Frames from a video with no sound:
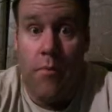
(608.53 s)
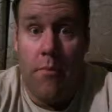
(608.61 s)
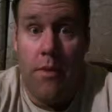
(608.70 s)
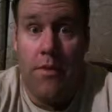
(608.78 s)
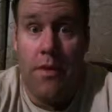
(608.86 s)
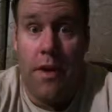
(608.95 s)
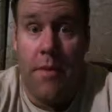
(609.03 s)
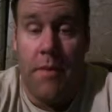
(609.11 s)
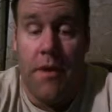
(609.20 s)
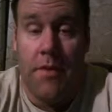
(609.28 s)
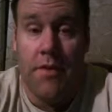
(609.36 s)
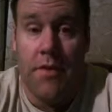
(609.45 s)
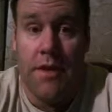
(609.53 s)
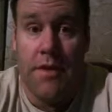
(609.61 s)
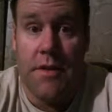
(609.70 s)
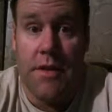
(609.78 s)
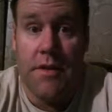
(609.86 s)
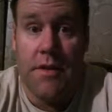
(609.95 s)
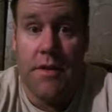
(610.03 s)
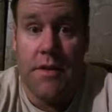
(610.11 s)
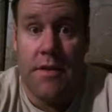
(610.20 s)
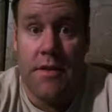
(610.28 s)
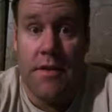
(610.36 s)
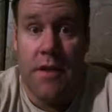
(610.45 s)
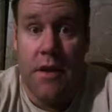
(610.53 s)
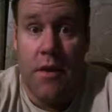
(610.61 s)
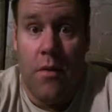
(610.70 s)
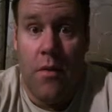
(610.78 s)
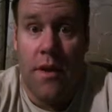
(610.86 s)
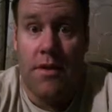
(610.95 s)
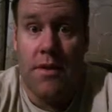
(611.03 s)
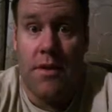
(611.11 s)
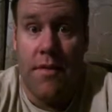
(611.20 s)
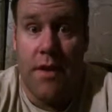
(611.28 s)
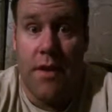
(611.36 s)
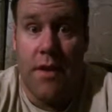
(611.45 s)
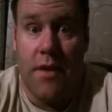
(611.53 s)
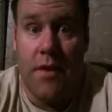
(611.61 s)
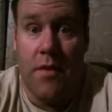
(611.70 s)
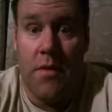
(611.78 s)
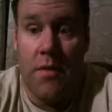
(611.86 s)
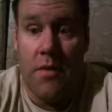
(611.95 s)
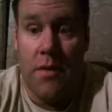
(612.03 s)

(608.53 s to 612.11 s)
put your email address in, watch the video,